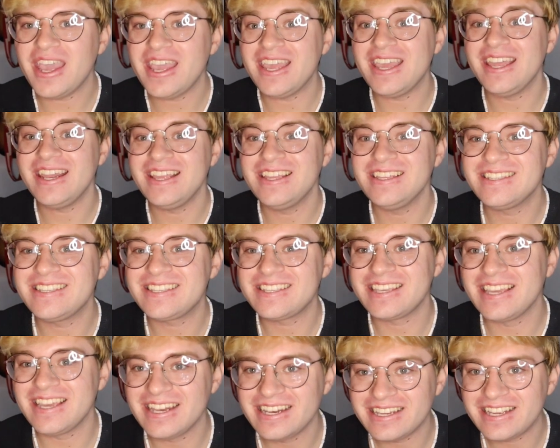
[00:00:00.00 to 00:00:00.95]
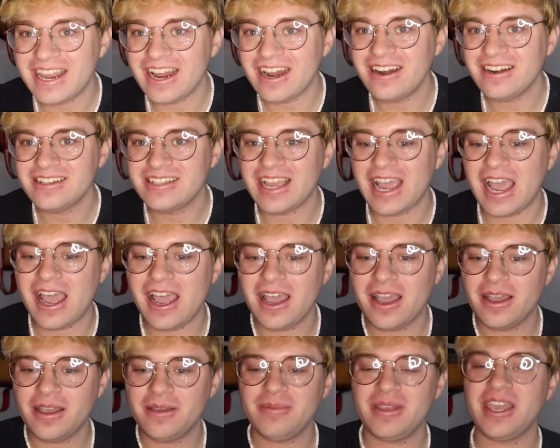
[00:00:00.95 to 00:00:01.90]
It is skincare
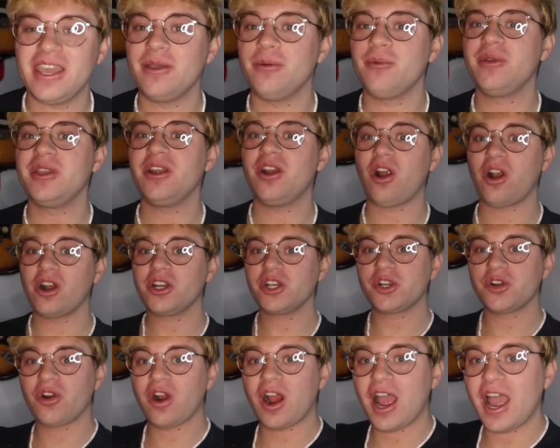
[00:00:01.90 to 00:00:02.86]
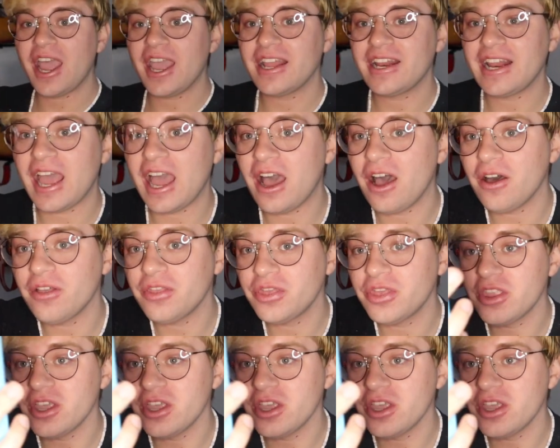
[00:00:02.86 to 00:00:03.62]
time and we are trying out